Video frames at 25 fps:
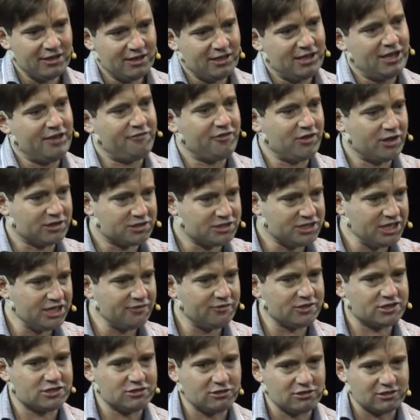If you achieve
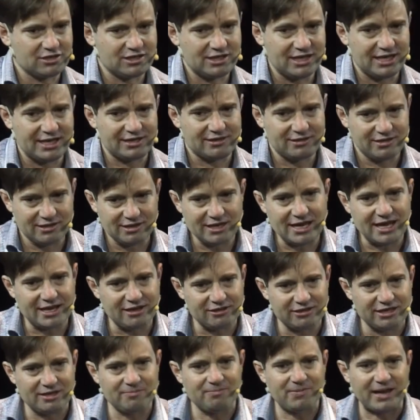a shortcut, hey,
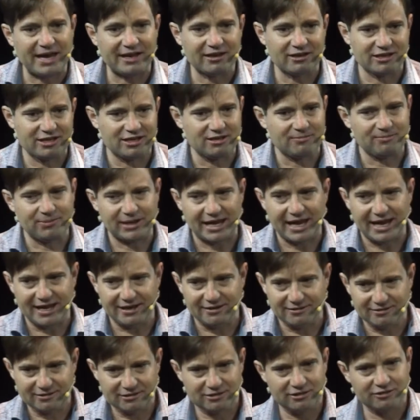you did better than the
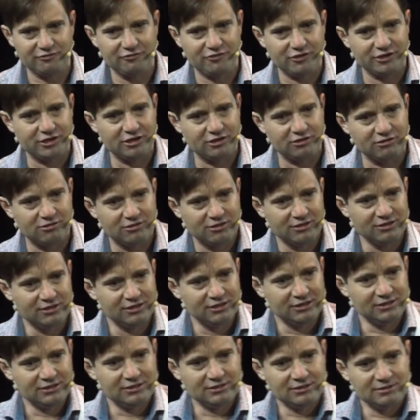plan. Good for you.
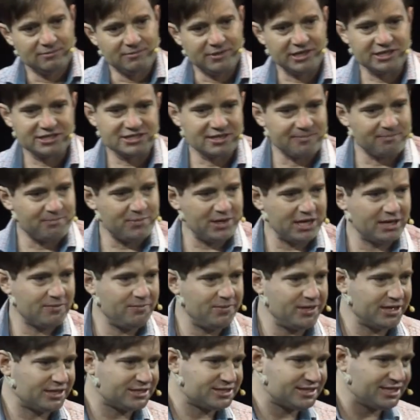But it's a big,
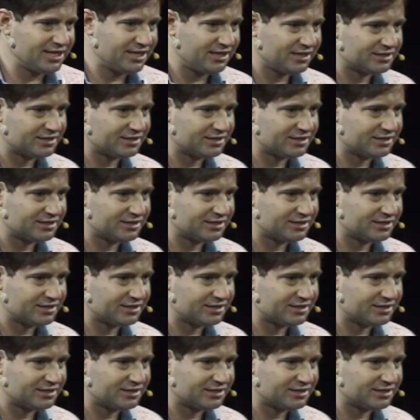big sin